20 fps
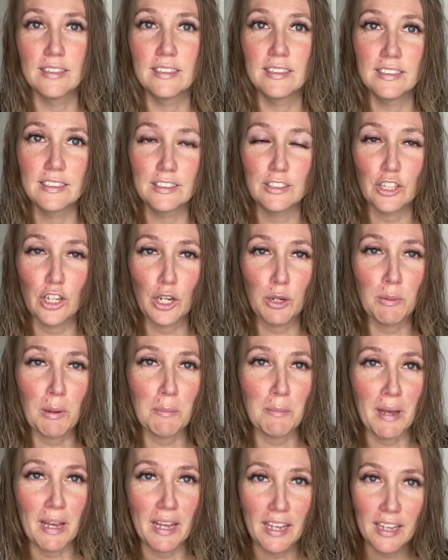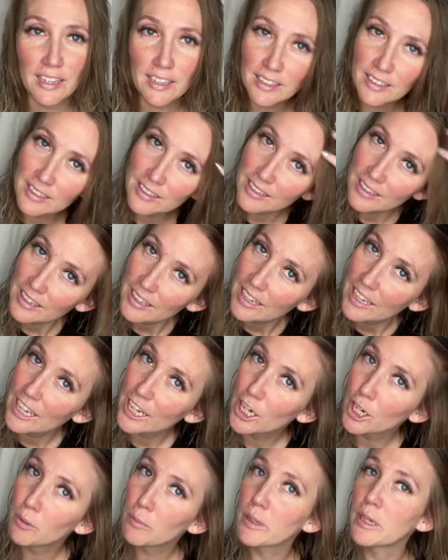sorry about my
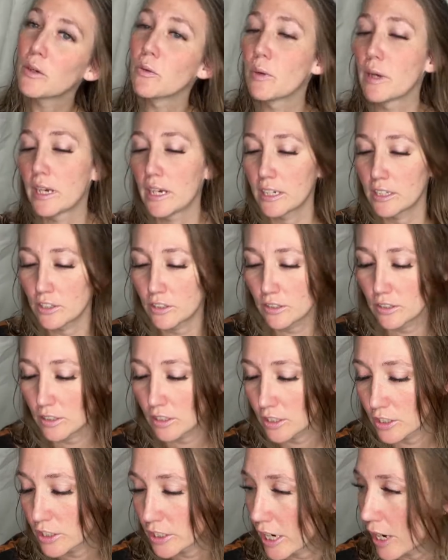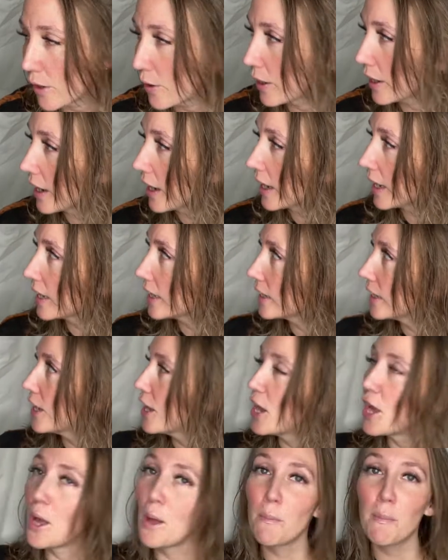hair being wet. I just took a shower and
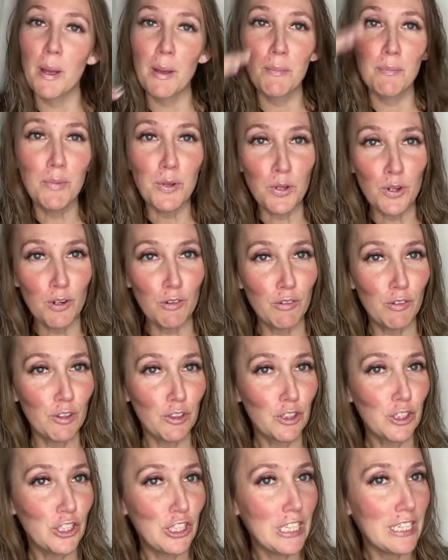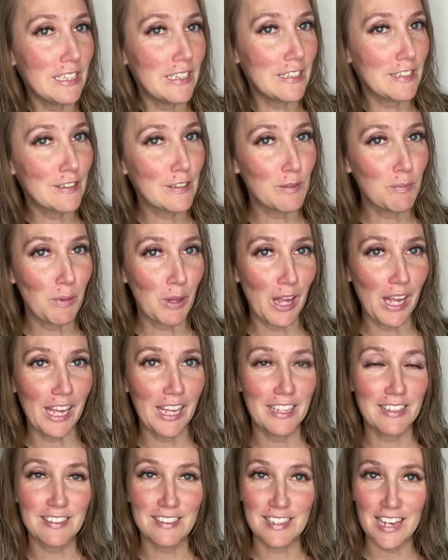my beautiful sheet display
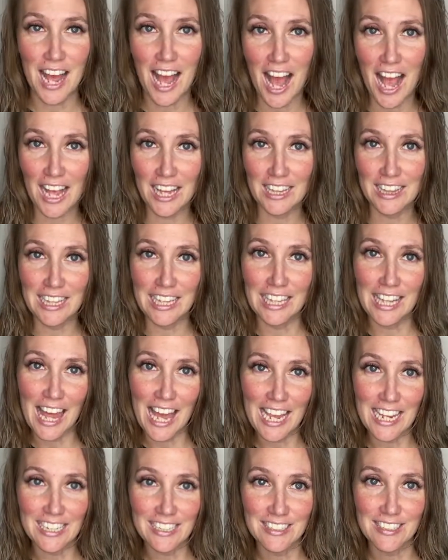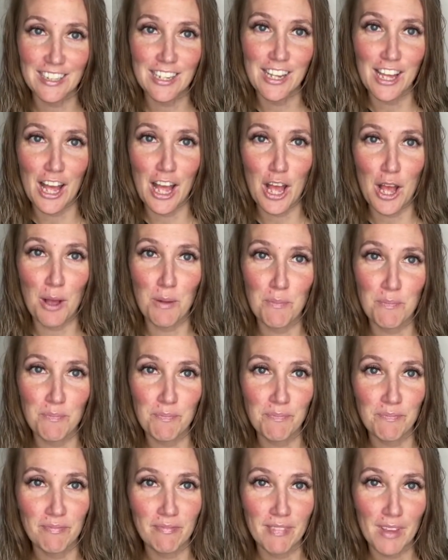is to hide the light.
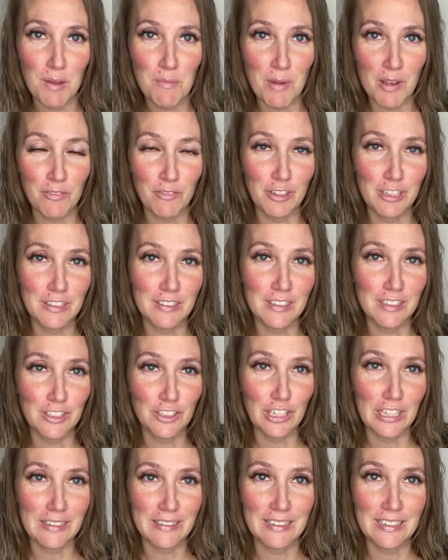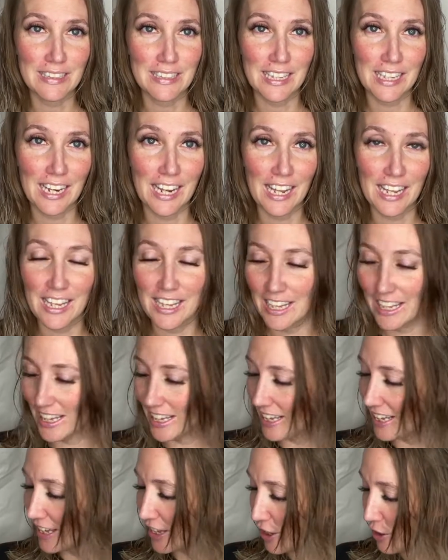My friend suggested that I
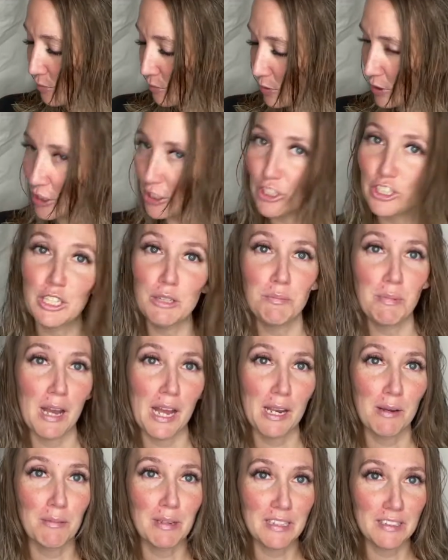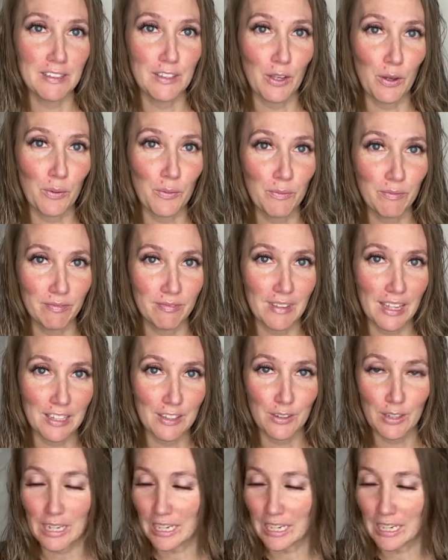put a sheet behind me, so that's what I